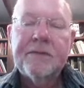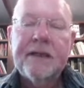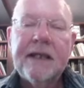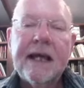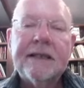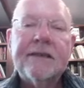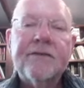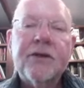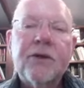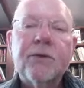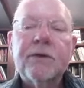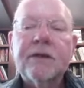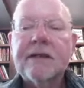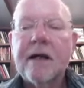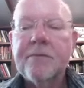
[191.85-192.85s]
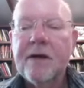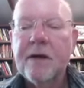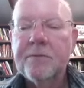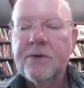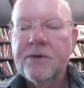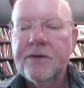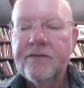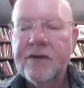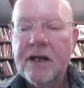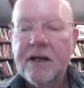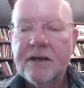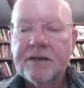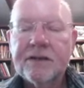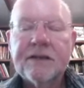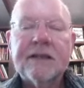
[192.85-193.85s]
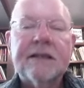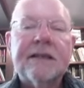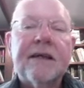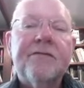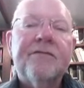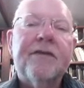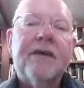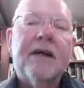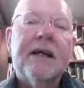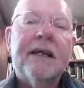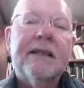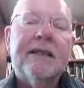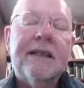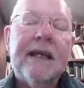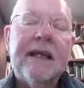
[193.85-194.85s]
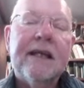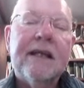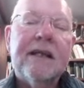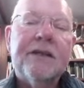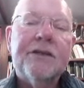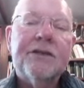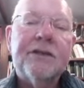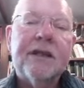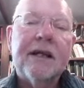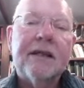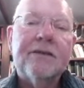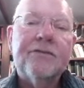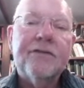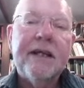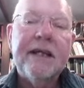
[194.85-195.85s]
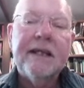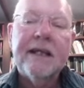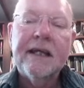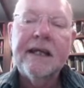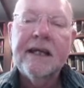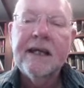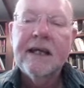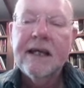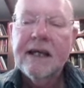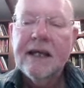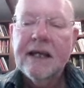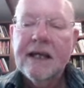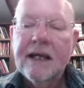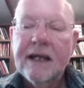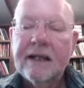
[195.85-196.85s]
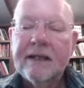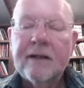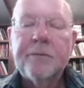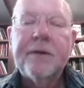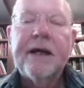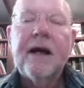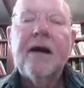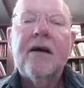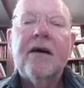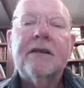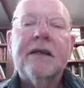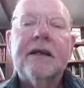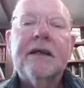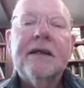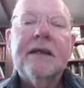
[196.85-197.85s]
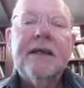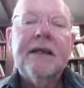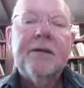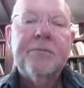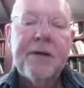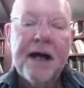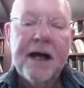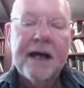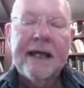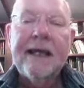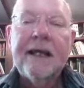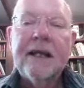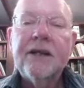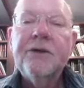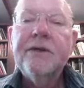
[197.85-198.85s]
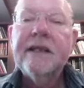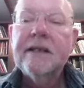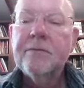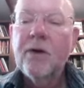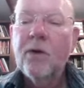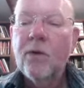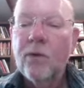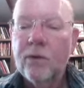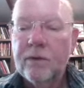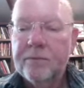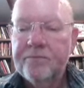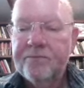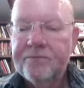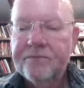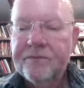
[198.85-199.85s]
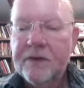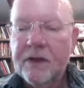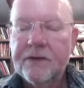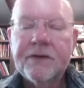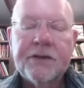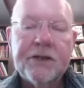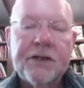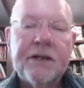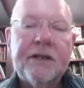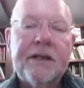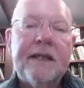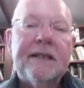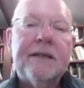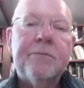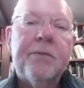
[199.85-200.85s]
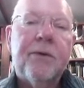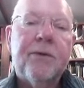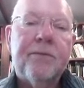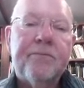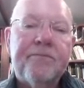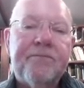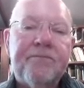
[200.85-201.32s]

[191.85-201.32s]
Yes, of course, some are more advanced. Some find English and reading a little bit harder, but including them all on the journey is important.